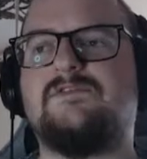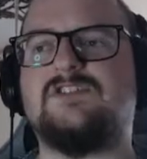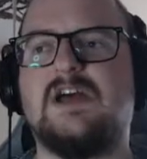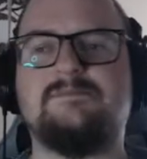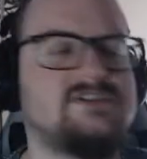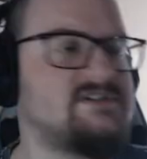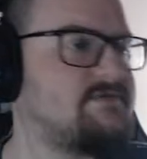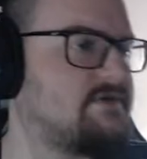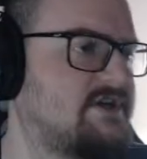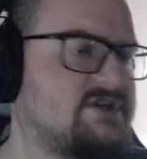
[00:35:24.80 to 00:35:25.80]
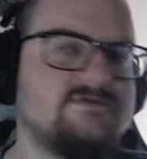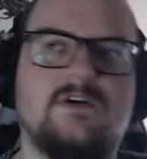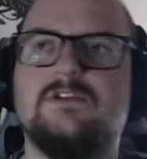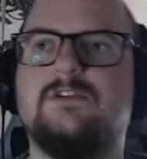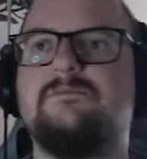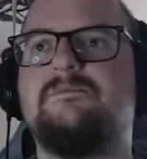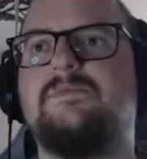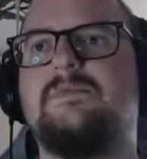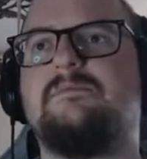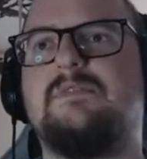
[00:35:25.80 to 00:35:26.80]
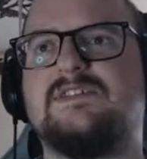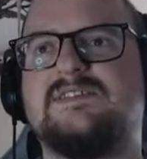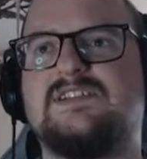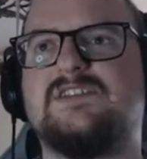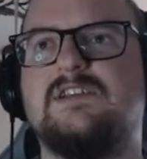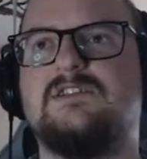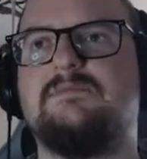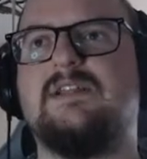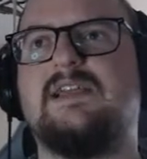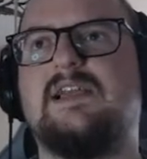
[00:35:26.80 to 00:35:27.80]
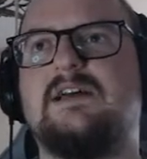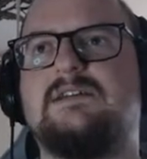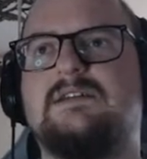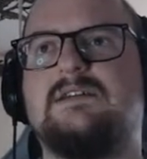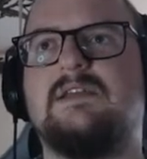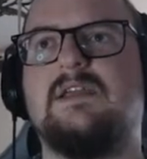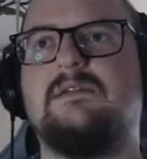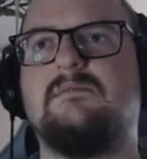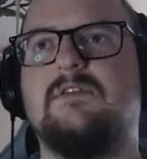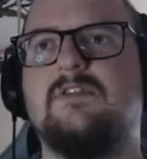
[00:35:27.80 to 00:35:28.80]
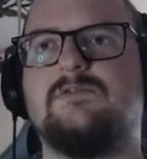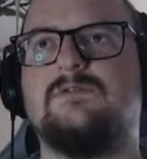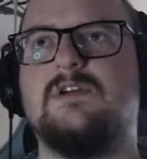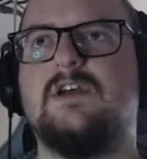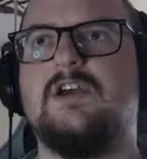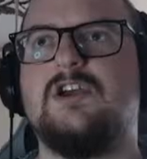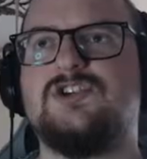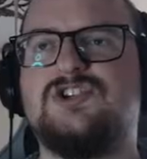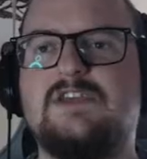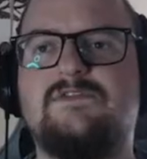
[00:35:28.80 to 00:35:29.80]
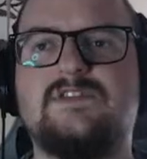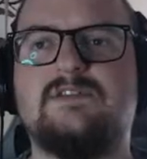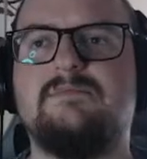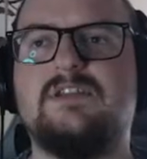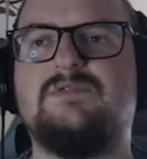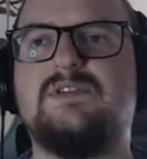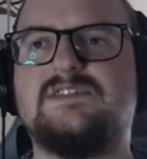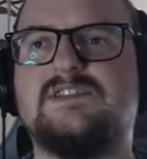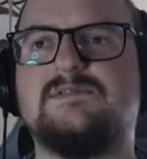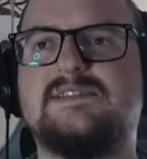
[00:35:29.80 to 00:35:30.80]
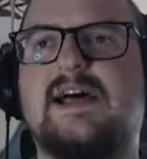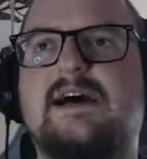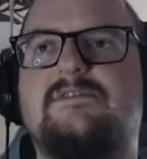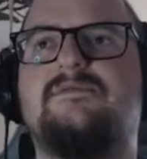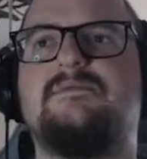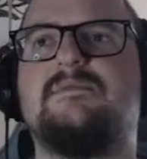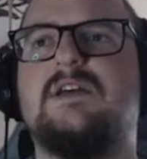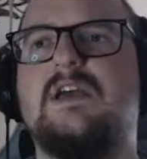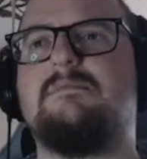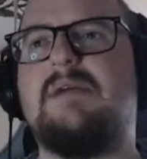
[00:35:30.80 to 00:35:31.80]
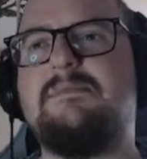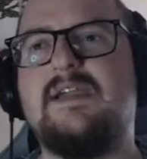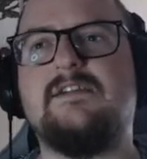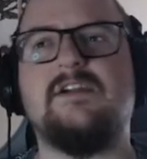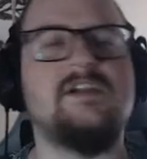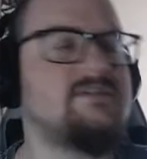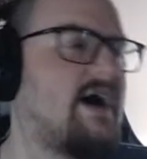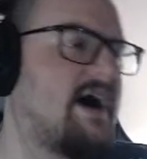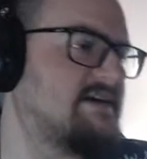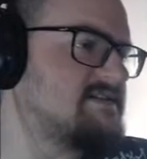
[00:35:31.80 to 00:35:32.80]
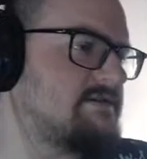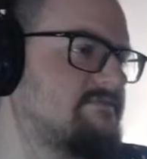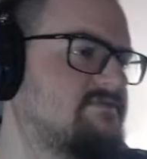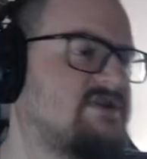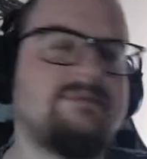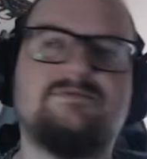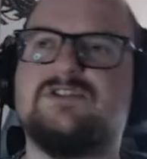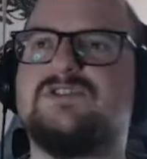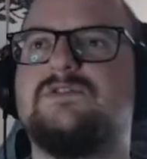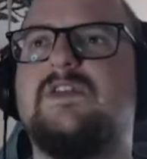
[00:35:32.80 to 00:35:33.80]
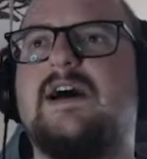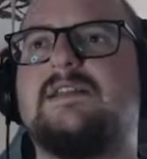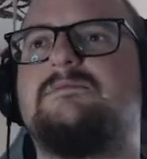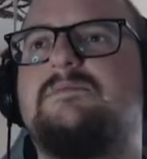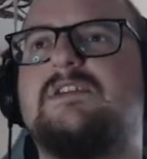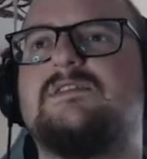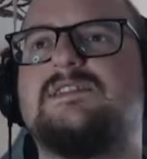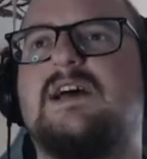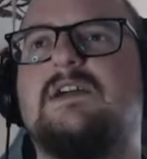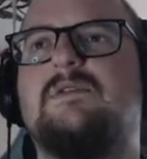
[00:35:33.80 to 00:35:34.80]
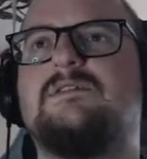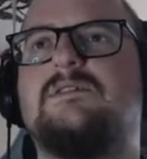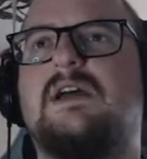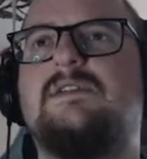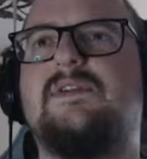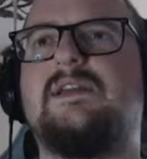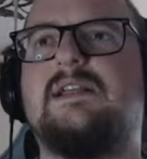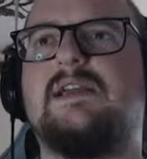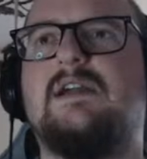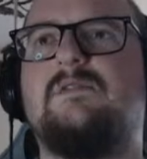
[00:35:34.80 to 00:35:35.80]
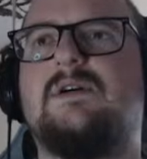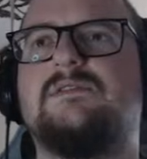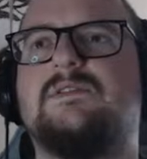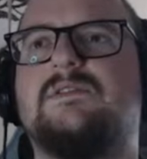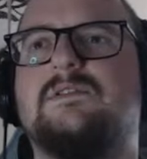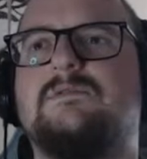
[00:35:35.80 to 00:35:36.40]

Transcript: chapters for each volume, because there's going to be like a shift between some stuff. Maybe I'm going to add some chapters to that, because I think I want